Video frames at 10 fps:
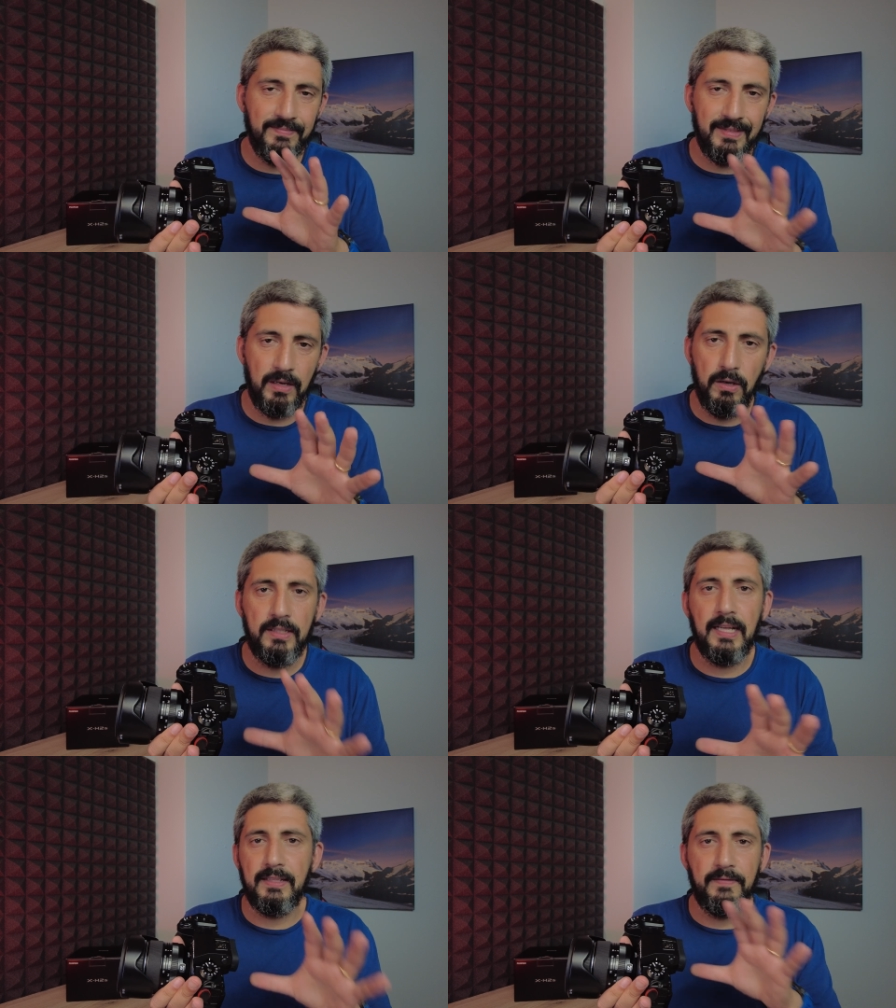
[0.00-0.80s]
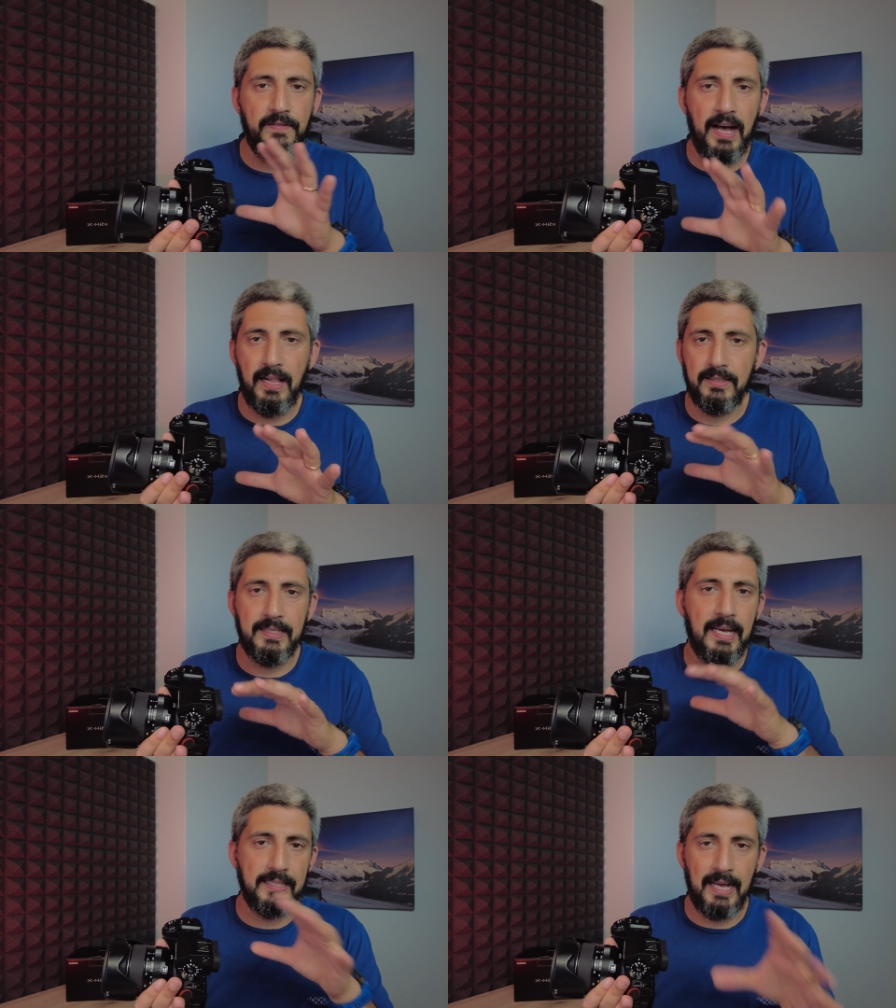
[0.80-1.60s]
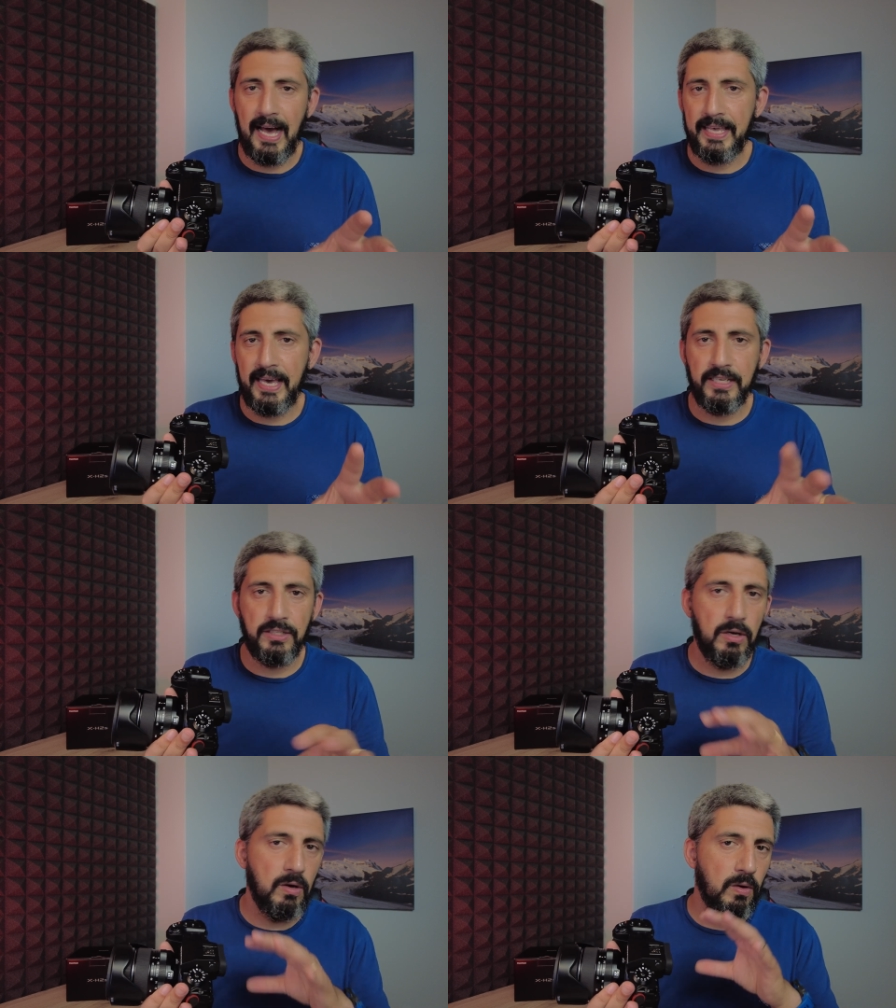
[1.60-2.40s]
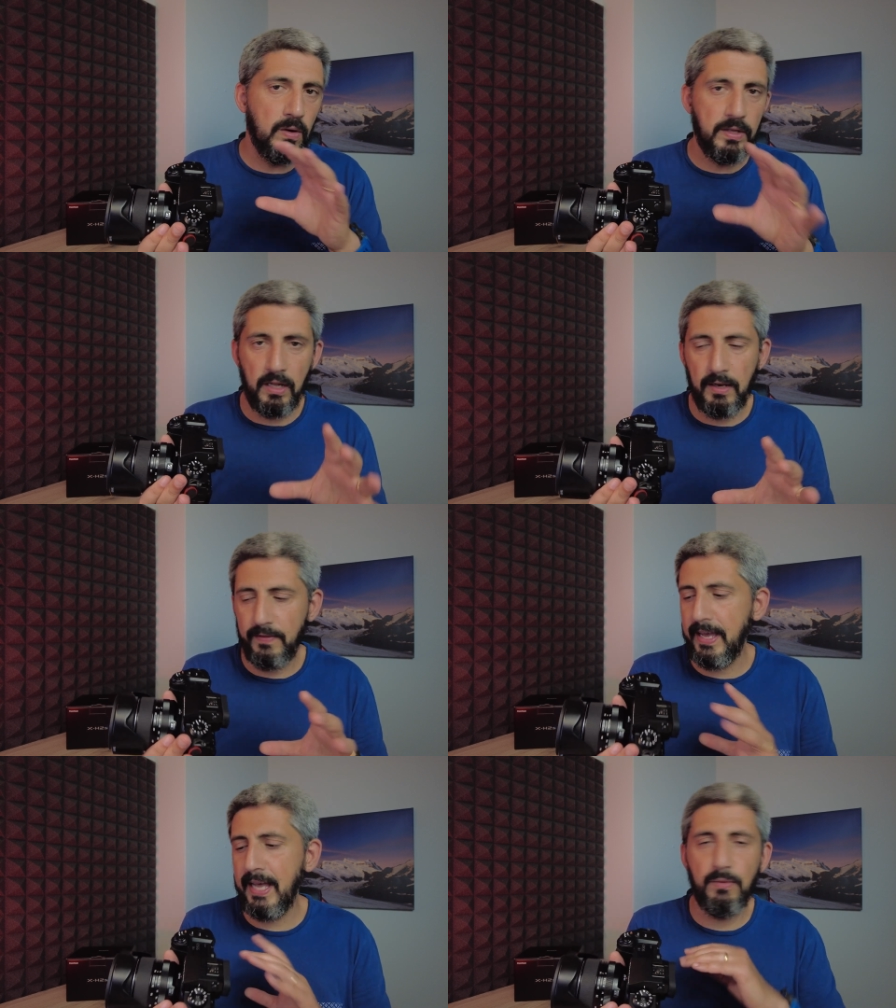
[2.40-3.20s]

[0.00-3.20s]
looked at the files at high ISO and all of that.